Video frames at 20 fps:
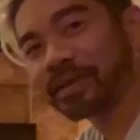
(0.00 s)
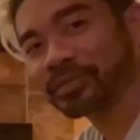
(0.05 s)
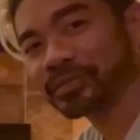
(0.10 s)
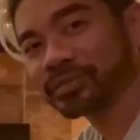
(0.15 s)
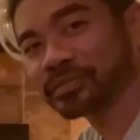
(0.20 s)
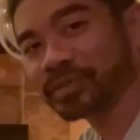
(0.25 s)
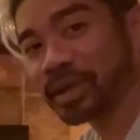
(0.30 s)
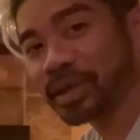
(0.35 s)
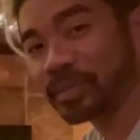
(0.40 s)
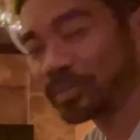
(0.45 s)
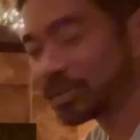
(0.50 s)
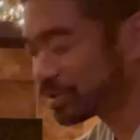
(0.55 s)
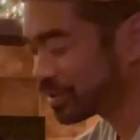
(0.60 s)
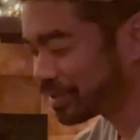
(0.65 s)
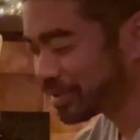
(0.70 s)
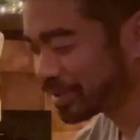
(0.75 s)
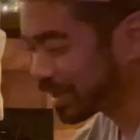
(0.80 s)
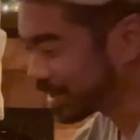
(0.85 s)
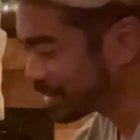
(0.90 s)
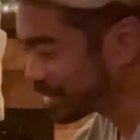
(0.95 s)
for his family and all
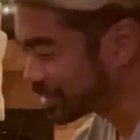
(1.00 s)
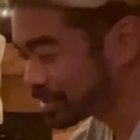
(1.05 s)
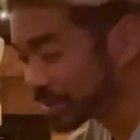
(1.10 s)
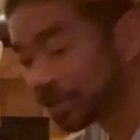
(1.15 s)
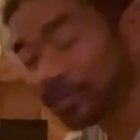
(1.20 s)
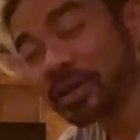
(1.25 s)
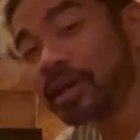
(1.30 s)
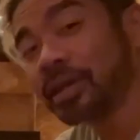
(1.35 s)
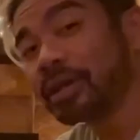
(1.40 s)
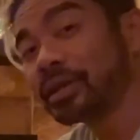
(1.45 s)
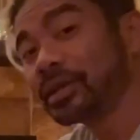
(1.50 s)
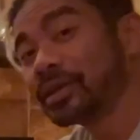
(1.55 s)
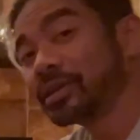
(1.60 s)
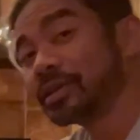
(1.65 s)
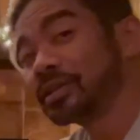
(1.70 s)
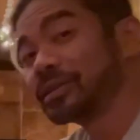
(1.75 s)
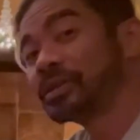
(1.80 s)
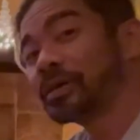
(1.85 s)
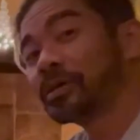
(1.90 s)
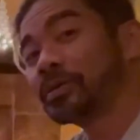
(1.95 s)
that stuff.
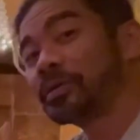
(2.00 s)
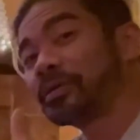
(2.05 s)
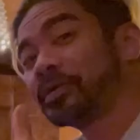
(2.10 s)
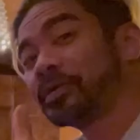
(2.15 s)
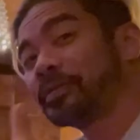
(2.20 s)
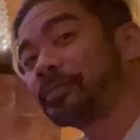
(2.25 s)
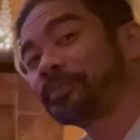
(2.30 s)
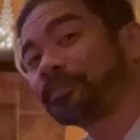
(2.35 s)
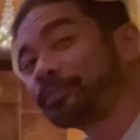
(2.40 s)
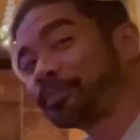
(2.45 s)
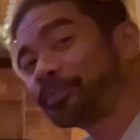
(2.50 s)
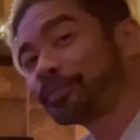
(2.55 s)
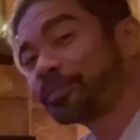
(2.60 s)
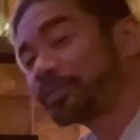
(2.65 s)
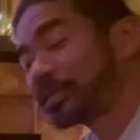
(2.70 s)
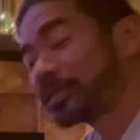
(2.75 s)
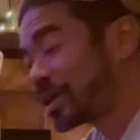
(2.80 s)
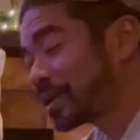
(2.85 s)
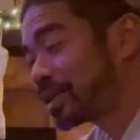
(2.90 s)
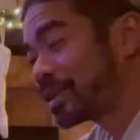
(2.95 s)
So
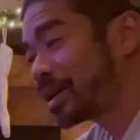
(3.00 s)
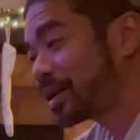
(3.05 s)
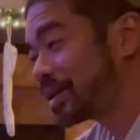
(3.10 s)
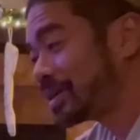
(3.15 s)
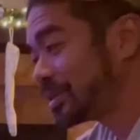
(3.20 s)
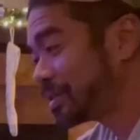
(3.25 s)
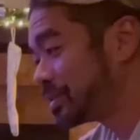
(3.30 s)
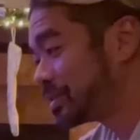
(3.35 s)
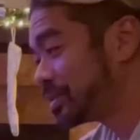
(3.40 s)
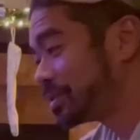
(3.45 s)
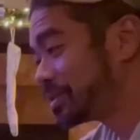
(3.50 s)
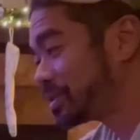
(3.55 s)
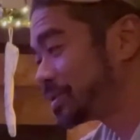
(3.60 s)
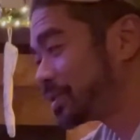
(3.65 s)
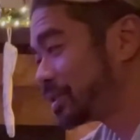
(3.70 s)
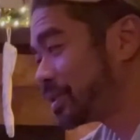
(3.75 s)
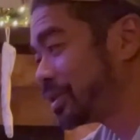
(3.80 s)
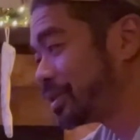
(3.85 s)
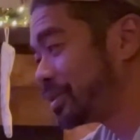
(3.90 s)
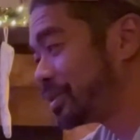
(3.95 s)
that is just
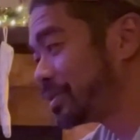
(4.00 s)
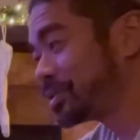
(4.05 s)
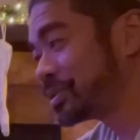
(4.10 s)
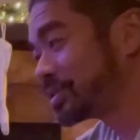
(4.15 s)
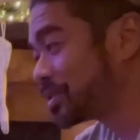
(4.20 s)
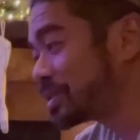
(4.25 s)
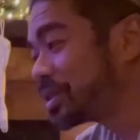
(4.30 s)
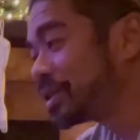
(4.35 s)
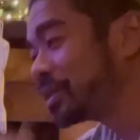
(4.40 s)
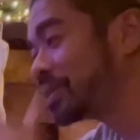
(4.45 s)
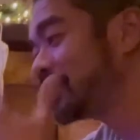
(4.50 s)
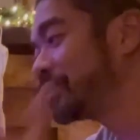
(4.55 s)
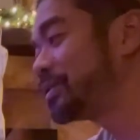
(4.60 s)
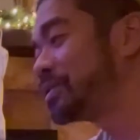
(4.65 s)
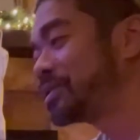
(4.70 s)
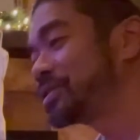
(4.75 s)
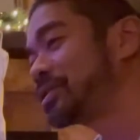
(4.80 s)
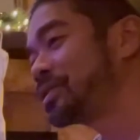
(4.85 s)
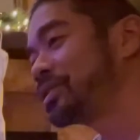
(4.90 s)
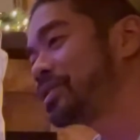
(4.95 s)
it's just it's
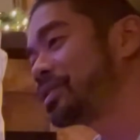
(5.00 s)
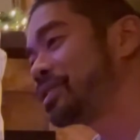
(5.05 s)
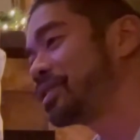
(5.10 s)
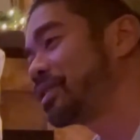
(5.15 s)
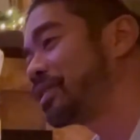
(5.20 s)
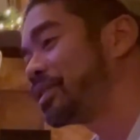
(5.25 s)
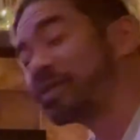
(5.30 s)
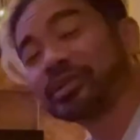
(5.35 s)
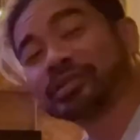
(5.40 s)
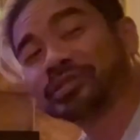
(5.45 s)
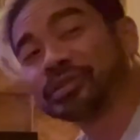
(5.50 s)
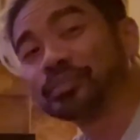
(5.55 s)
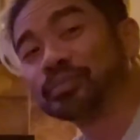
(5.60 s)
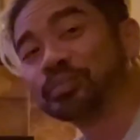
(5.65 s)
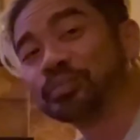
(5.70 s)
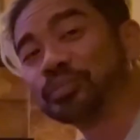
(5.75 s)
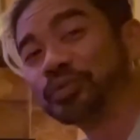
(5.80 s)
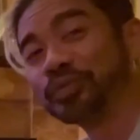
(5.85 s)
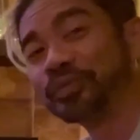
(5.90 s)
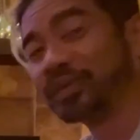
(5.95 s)
just an awesome
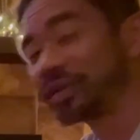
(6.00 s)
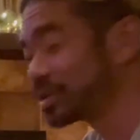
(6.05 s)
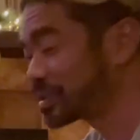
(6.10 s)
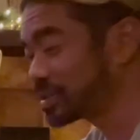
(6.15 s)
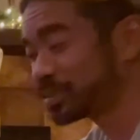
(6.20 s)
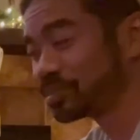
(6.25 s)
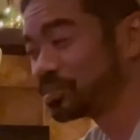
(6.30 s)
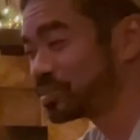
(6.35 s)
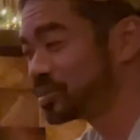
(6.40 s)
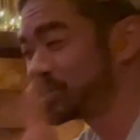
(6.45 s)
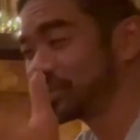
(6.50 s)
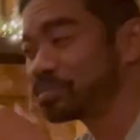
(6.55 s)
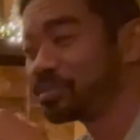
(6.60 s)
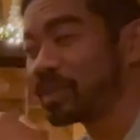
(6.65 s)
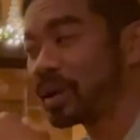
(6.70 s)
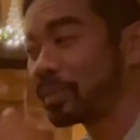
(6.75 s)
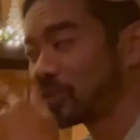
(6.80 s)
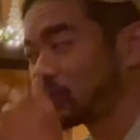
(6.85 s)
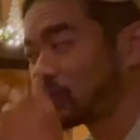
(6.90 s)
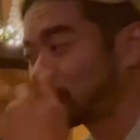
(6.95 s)
movie. It's just
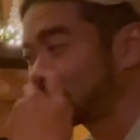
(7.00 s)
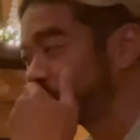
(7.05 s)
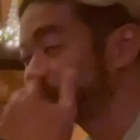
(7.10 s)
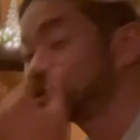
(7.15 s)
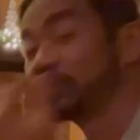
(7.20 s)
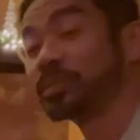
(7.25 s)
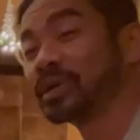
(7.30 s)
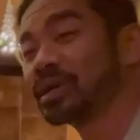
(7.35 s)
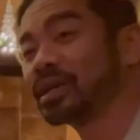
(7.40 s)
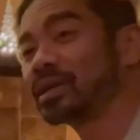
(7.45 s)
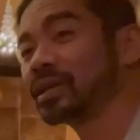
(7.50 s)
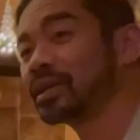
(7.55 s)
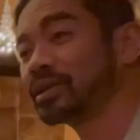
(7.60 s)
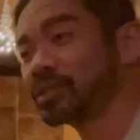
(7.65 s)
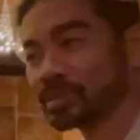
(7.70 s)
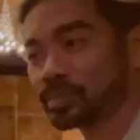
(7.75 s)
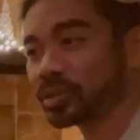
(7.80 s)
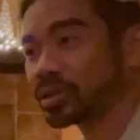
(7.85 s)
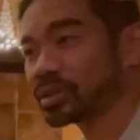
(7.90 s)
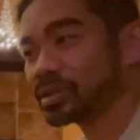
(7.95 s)
memorable to me, and it
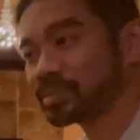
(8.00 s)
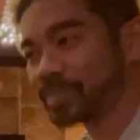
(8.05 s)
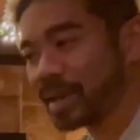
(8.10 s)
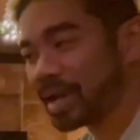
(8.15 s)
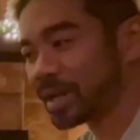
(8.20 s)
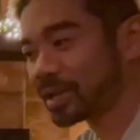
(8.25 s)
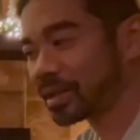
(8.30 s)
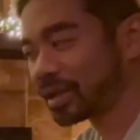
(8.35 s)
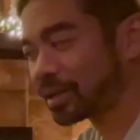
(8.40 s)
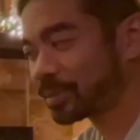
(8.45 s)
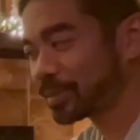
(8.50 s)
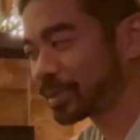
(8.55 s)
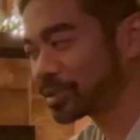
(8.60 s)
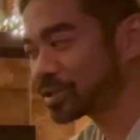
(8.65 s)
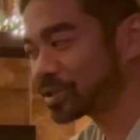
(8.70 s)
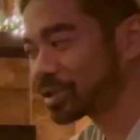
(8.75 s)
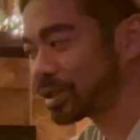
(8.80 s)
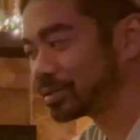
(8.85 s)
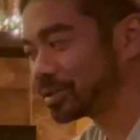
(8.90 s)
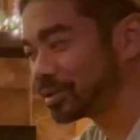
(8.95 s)
just brings back a lot of my
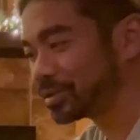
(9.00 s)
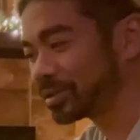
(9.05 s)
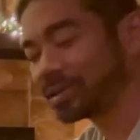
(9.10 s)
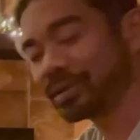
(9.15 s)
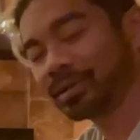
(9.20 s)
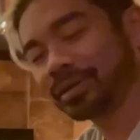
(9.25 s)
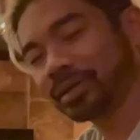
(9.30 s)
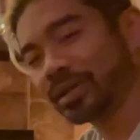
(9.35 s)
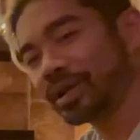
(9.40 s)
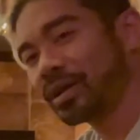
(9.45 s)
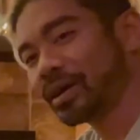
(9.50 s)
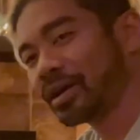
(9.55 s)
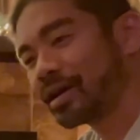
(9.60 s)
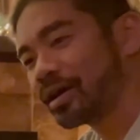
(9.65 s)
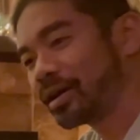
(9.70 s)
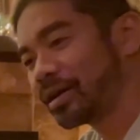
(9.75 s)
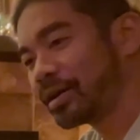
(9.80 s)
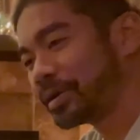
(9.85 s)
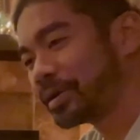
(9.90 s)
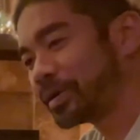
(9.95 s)
childhood.
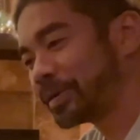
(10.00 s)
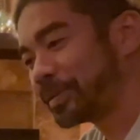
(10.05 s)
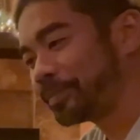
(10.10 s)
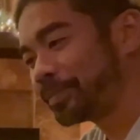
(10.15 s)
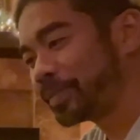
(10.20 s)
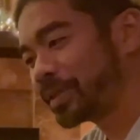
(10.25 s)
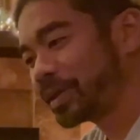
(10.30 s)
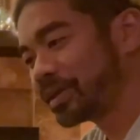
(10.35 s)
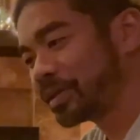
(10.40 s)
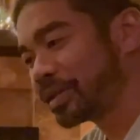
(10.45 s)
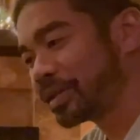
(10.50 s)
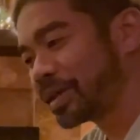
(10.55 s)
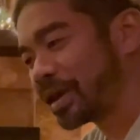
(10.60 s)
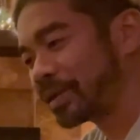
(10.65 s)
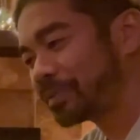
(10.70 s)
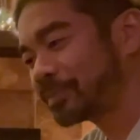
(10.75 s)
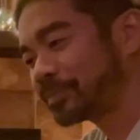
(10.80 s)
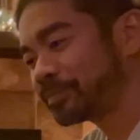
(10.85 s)
Um, in that,